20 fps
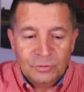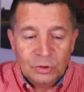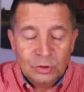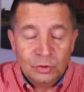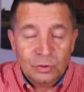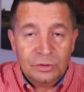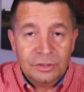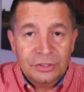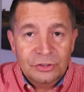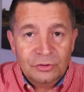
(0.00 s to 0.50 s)

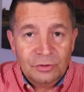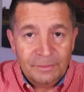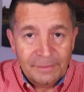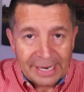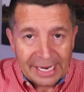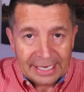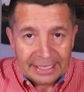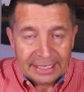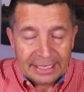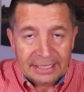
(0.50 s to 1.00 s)
sort of
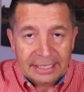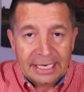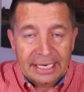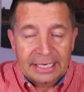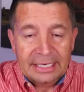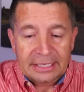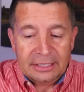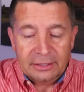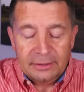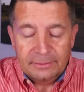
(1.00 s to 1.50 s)
dramatic
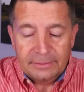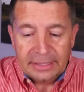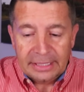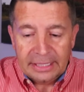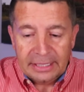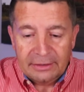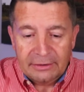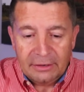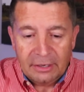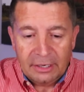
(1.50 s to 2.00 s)
and it can
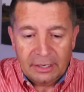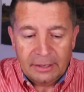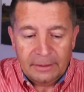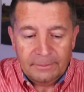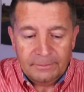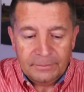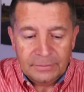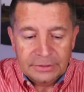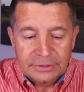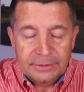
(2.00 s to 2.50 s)
be
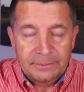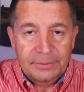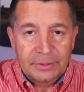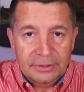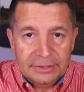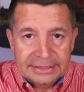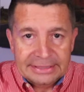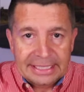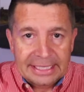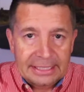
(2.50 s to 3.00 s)
um,
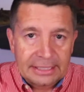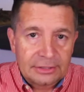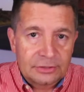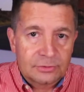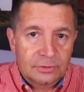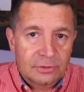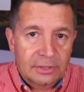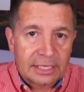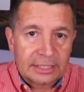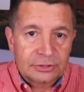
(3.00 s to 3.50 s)
debilitating
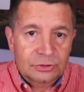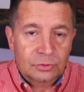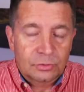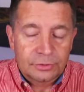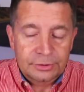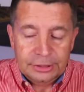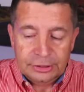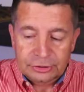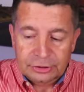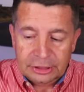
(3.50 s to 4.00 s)
to a lot of
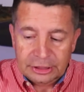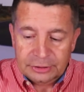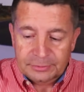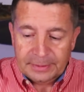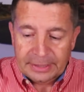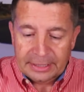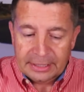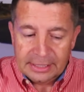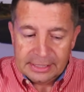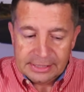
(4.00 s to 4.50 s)
school districts
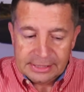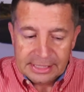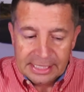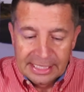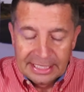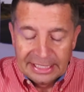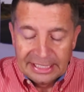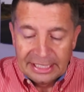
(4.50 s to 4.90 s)
because